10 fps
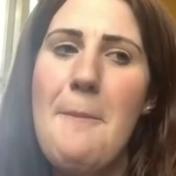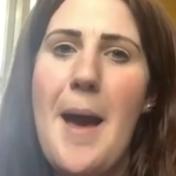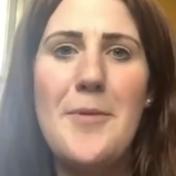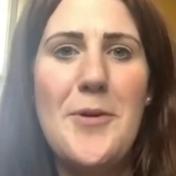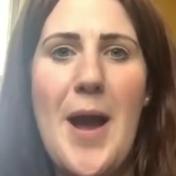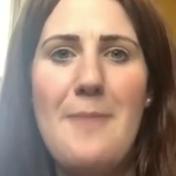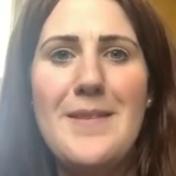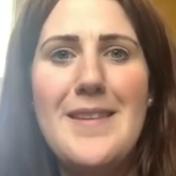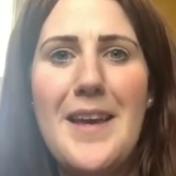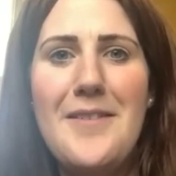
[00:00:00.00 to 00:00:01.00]

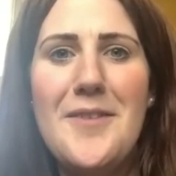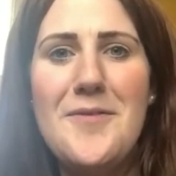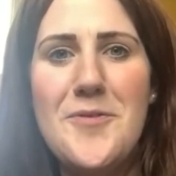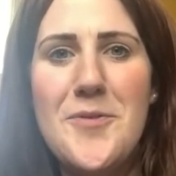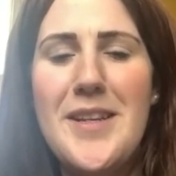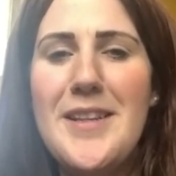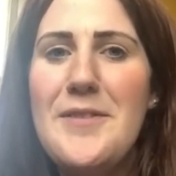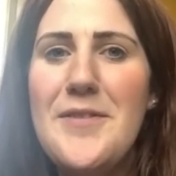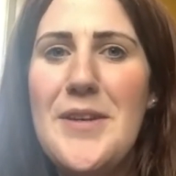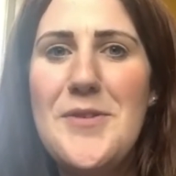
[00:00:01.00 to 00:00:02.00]
mammograms going forward in the
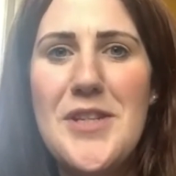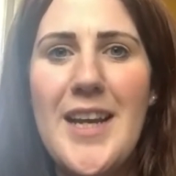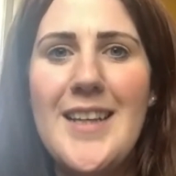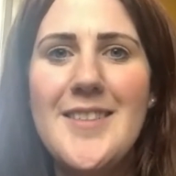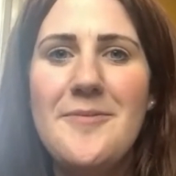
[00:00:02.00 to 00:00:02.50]
future.